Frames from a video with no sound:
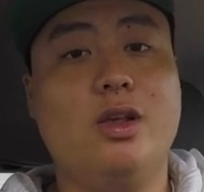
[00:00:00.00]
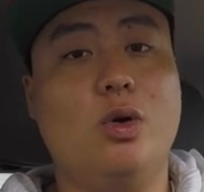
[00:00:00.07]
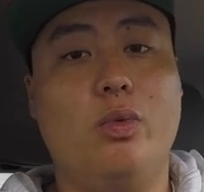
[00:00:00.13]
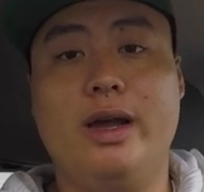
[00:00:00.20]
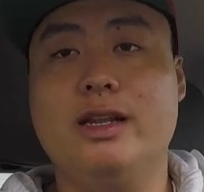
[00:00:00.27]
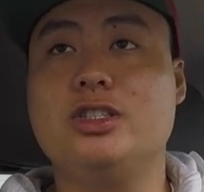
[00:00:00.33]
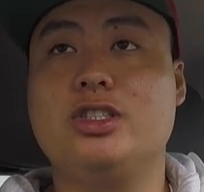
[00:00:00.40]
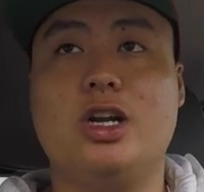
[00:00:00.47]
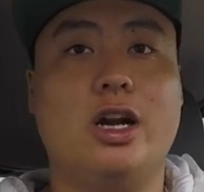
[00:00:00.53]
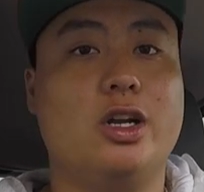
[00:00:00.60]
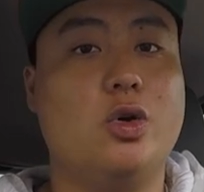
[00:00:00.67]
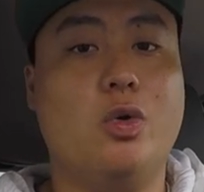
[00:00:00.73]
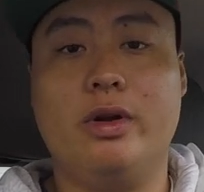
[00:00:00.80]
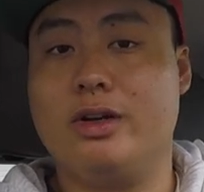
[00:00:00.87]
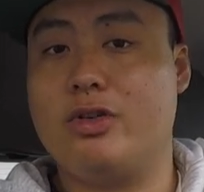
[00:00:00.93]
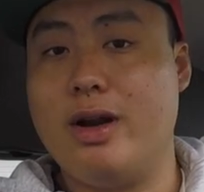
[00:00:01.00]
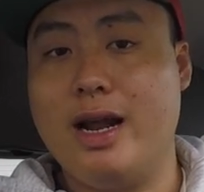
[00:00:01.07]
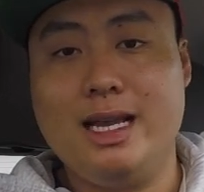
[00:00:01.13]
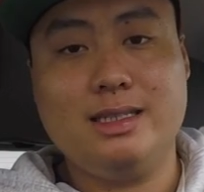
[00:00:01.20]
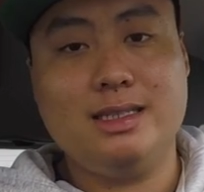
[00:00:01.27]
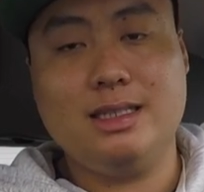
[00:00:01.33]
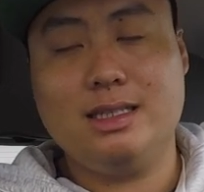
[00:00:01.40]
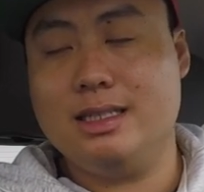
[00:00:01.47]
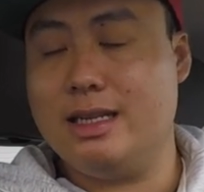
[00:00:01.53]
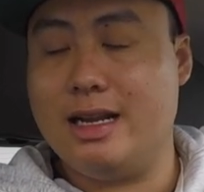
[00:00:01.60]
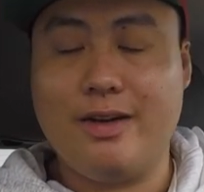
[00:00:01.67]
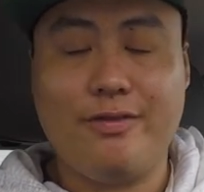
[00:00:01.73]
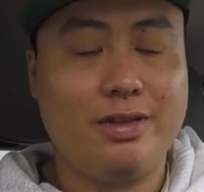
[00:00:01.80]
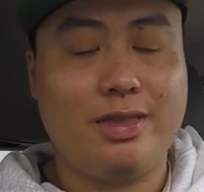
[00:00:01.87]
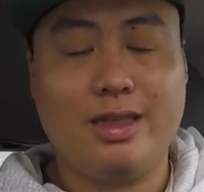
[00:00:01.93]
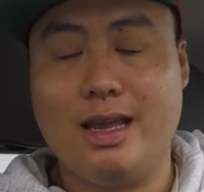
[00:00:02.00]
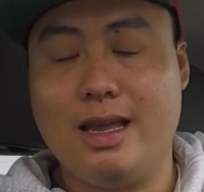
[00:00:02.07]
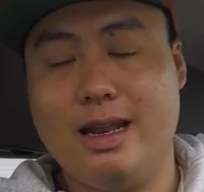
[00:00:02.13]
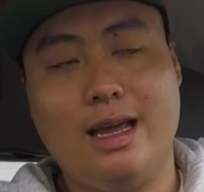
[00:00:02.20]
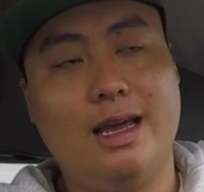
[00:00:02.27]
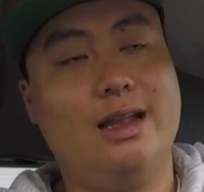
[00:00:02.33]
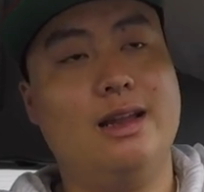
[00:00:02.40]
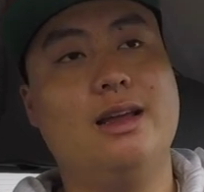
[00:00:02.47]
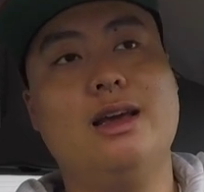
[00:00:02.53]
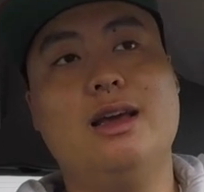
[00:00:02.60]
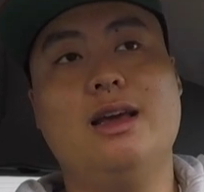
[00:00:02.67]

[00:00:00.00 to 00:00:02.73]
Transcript: The wind started going crazy and everything, and